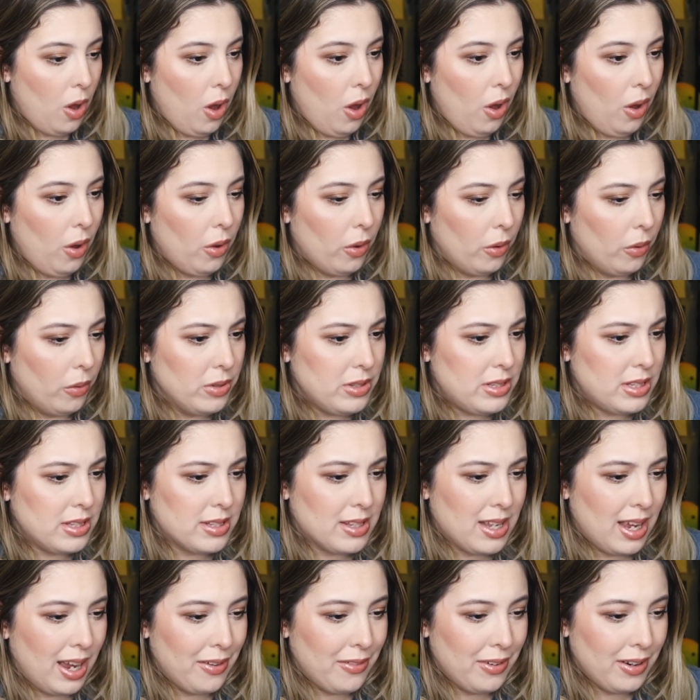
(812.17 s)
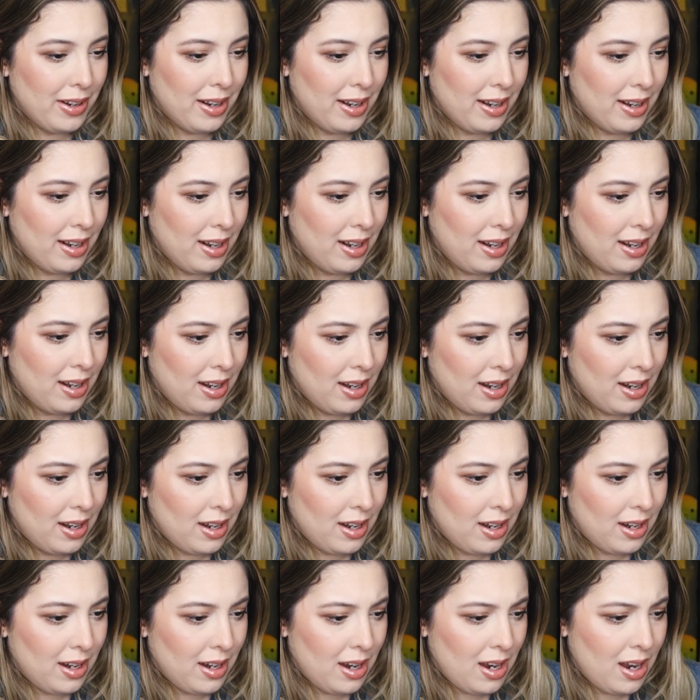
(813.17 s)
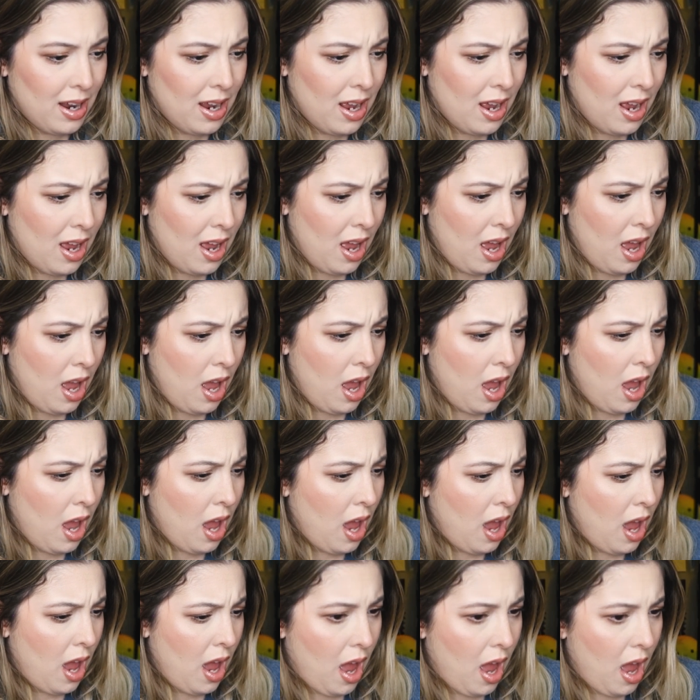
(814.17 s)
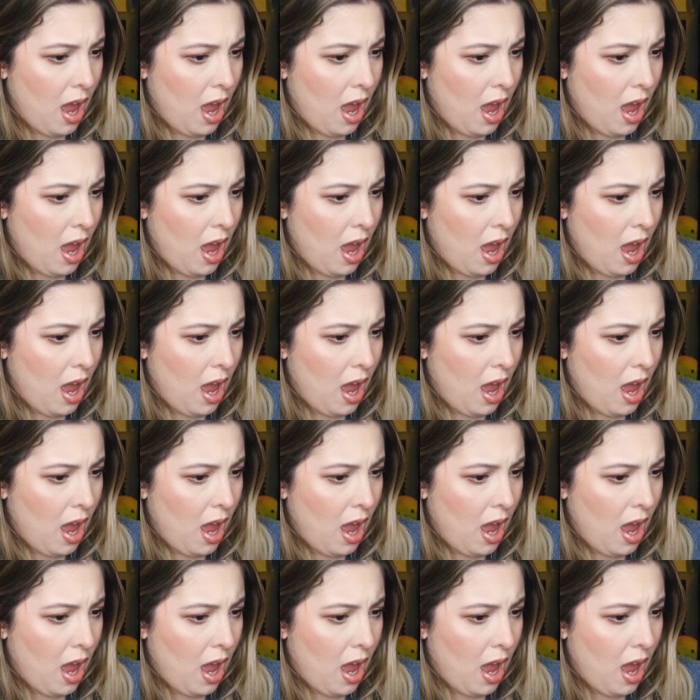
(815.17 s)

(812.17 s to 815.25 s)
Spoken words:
Oh, is this cover? Christmas,